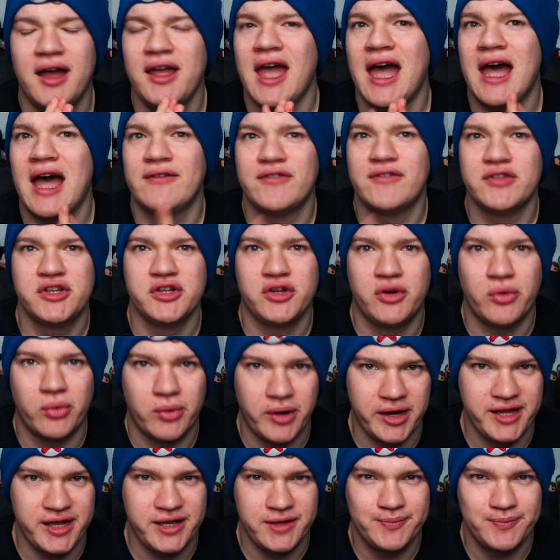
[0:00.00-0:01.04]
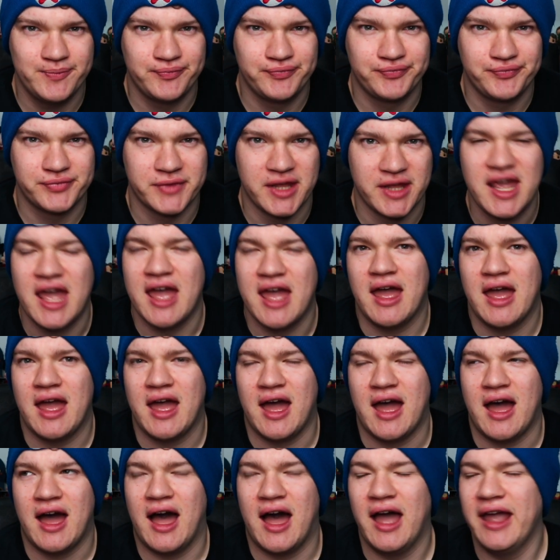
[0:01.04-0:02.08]
I have a degree.
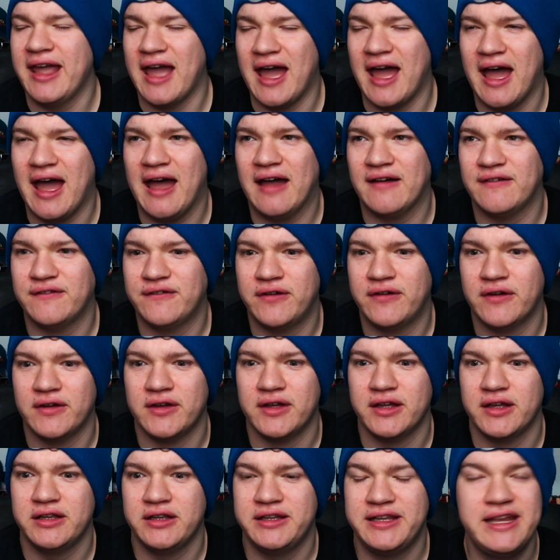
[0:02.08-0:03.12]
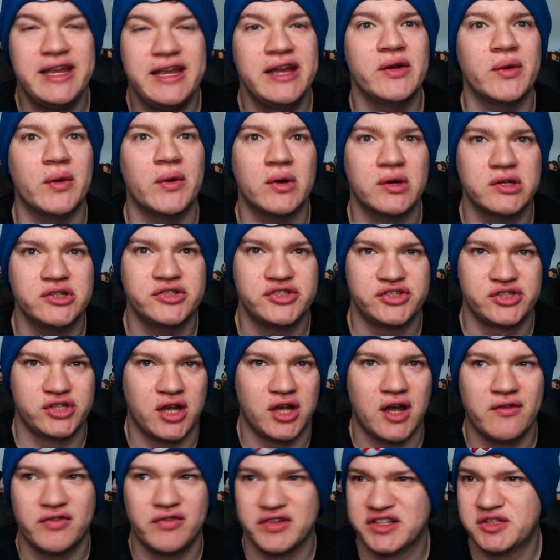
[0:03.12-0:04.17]
I have years
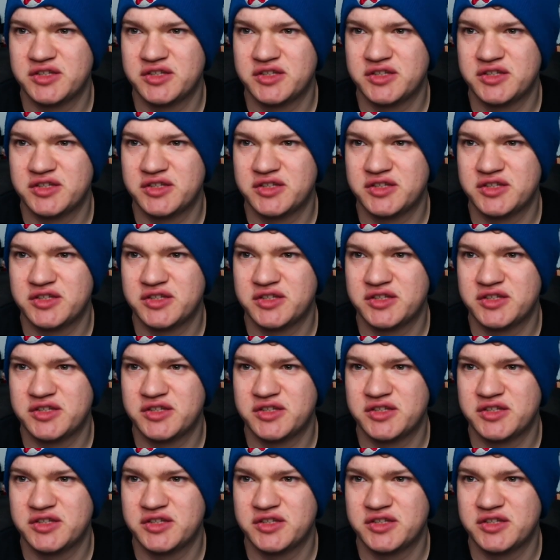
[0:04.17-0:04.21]
of